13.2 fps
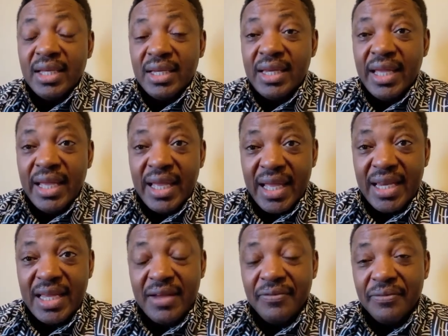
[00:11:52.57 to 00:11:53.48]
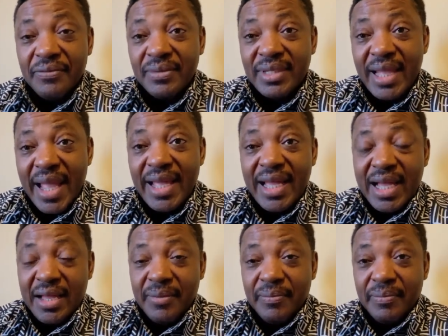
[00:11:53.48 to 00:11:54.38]
The ADF
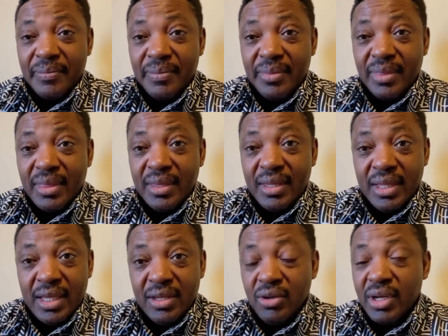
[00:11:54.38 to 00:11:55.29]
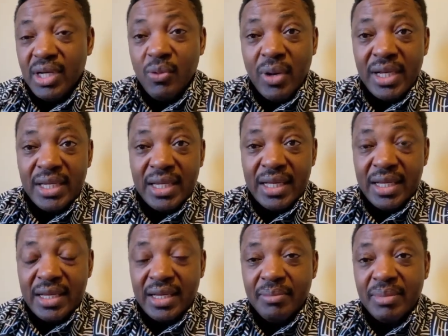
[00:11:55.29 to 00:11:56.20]
Tiger, not the one in
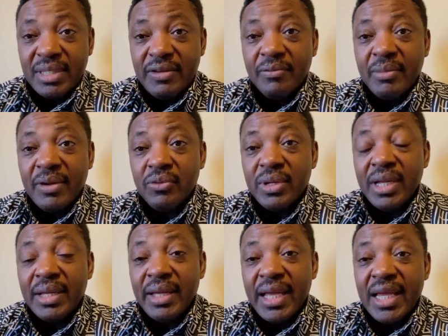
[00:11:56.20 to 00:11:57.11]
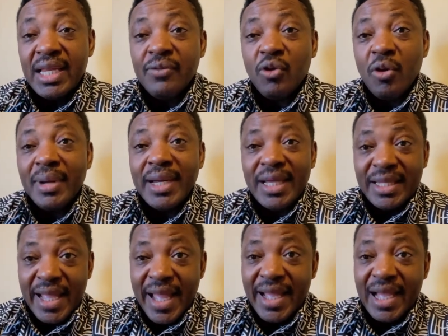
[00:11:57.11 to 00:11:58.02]
7 Bafut, the ADF commander
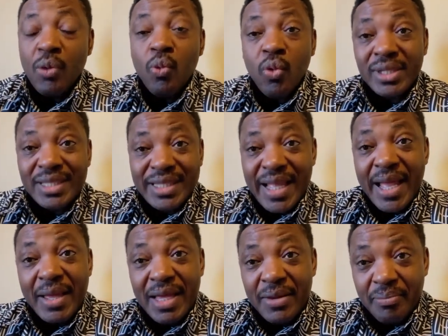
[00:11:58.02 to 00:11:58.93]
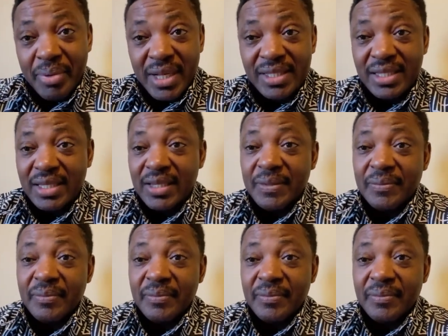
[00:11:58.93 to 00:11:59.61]
Tiger was there in person.